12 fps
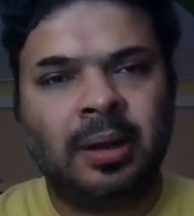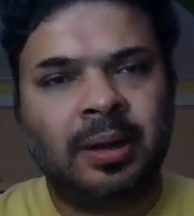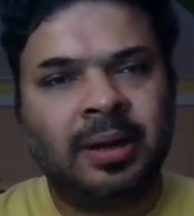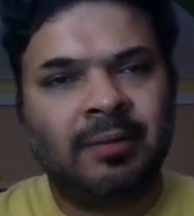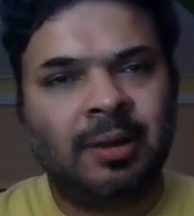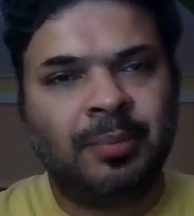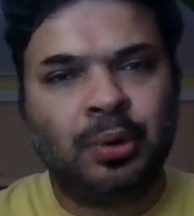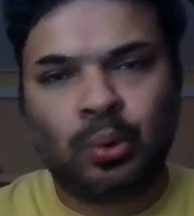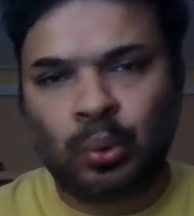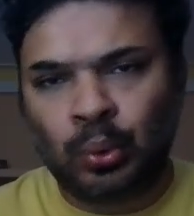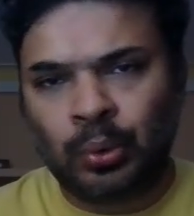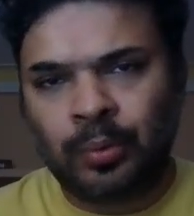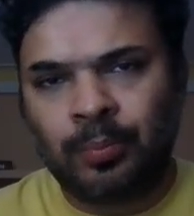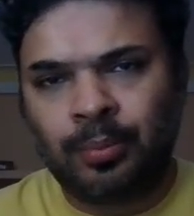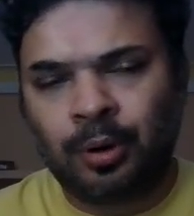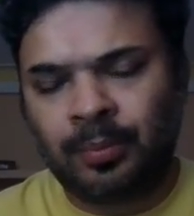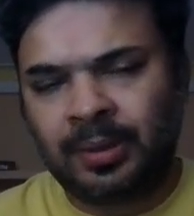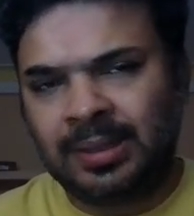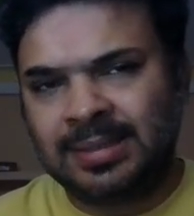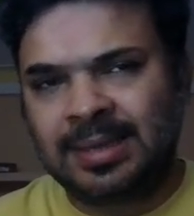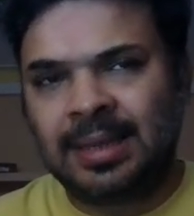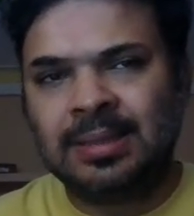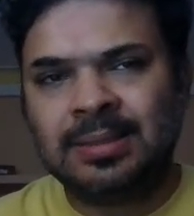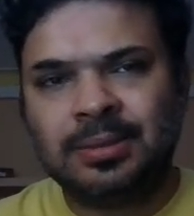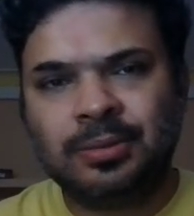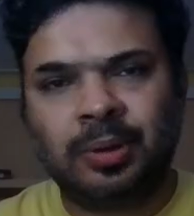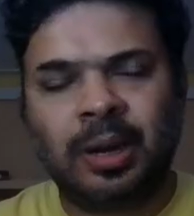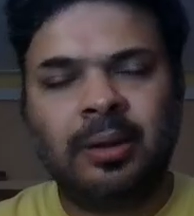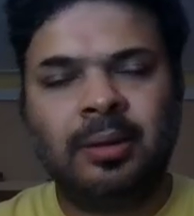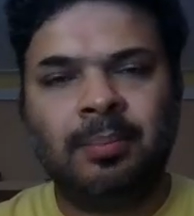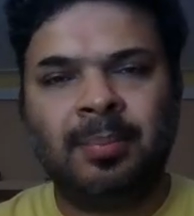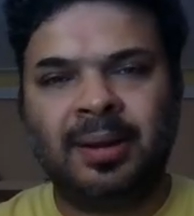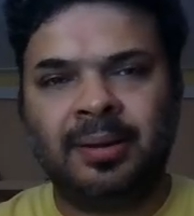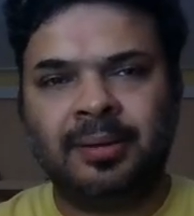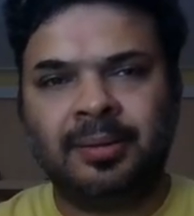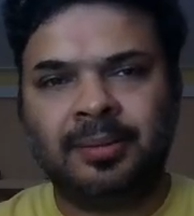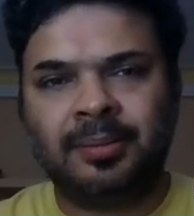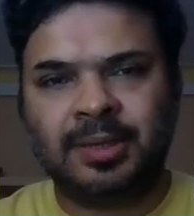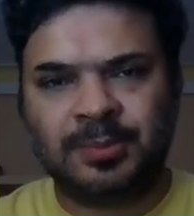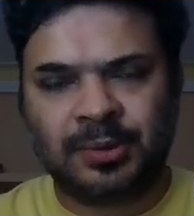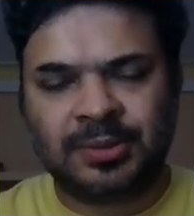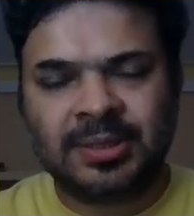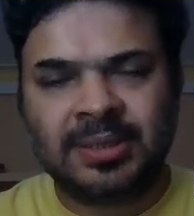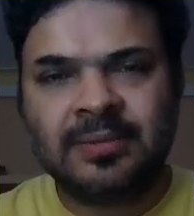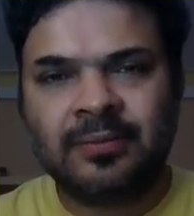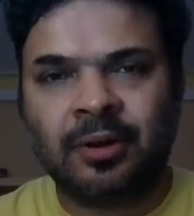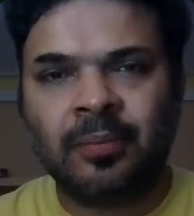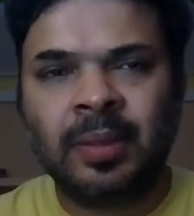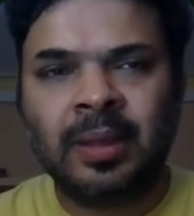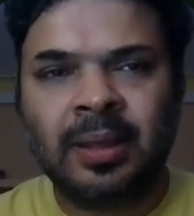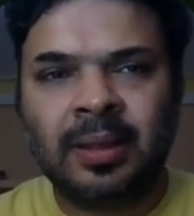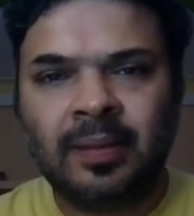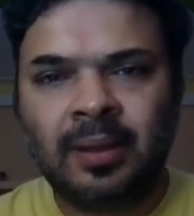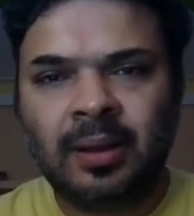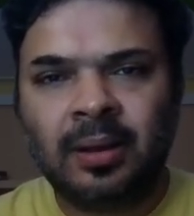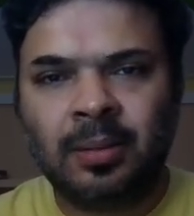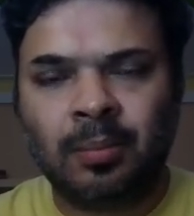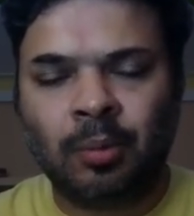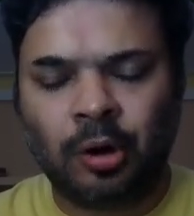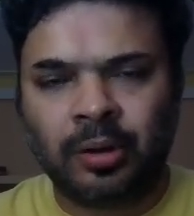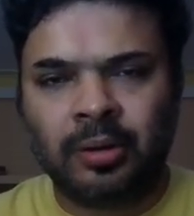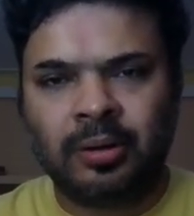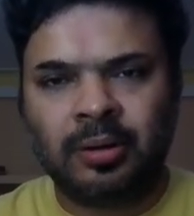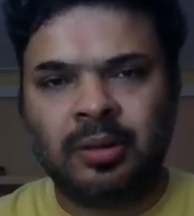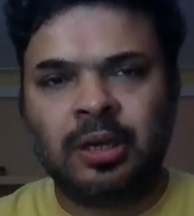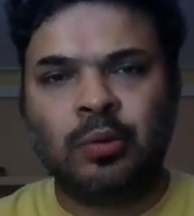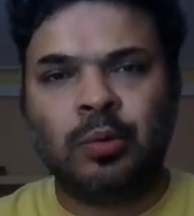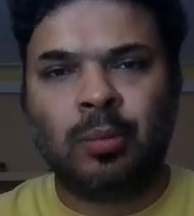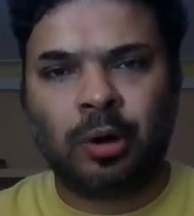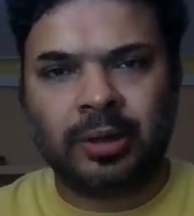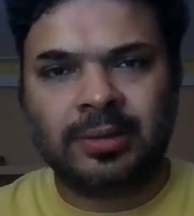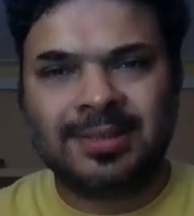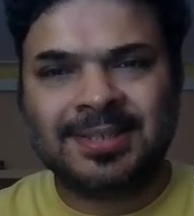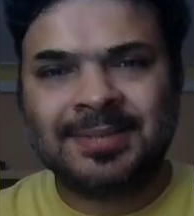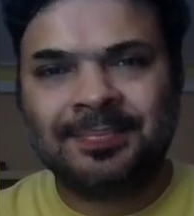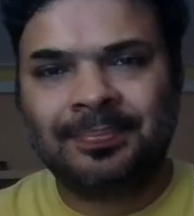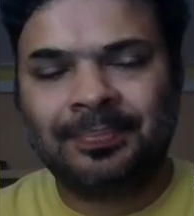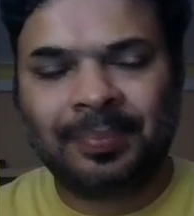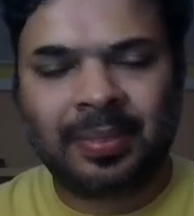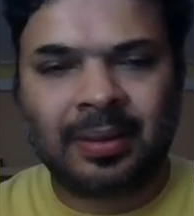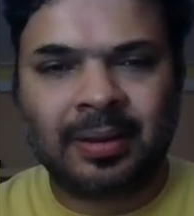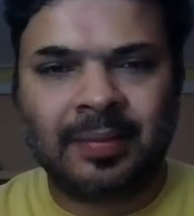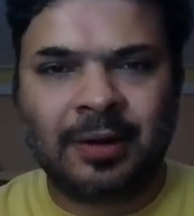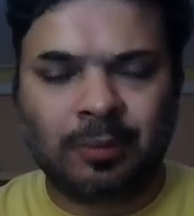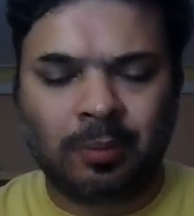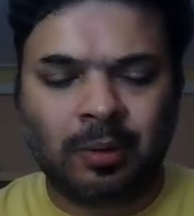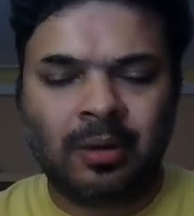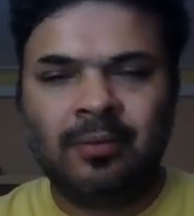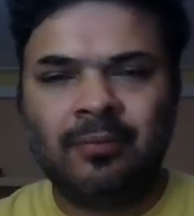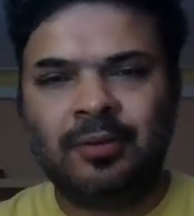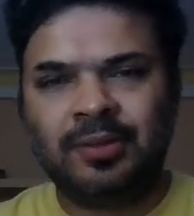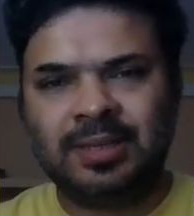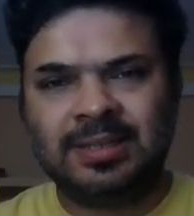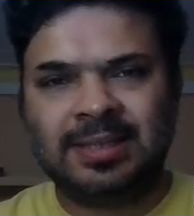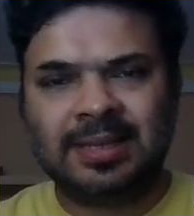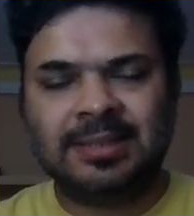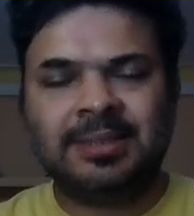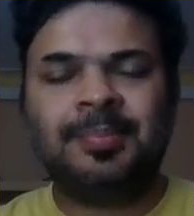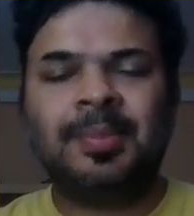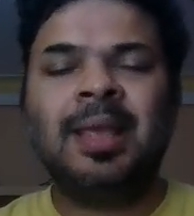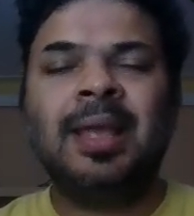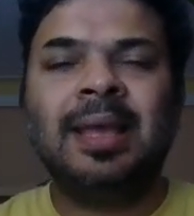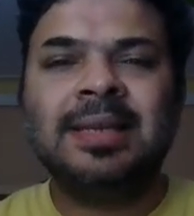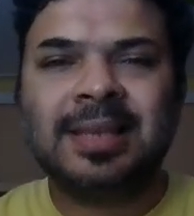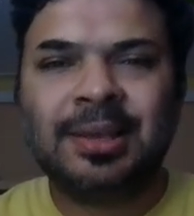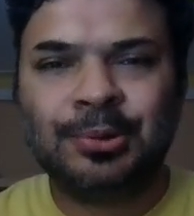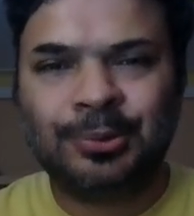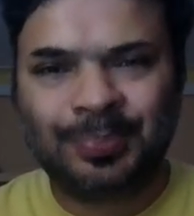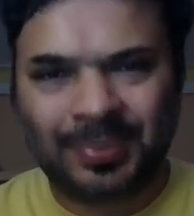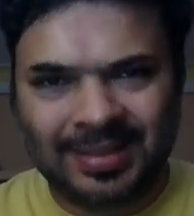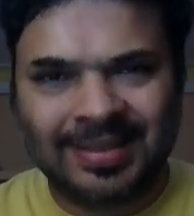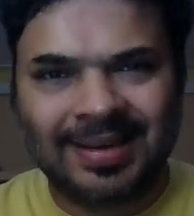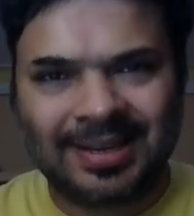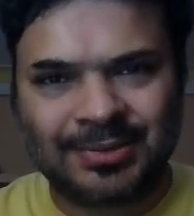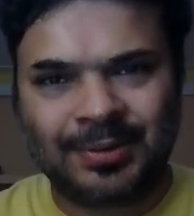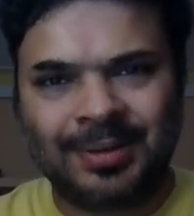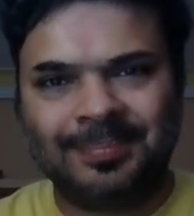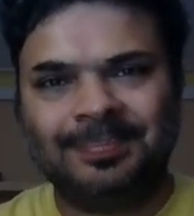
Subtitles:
develop your own prompting styles to get better responses from the newer models. That will be all for this lecture. See you in the next one.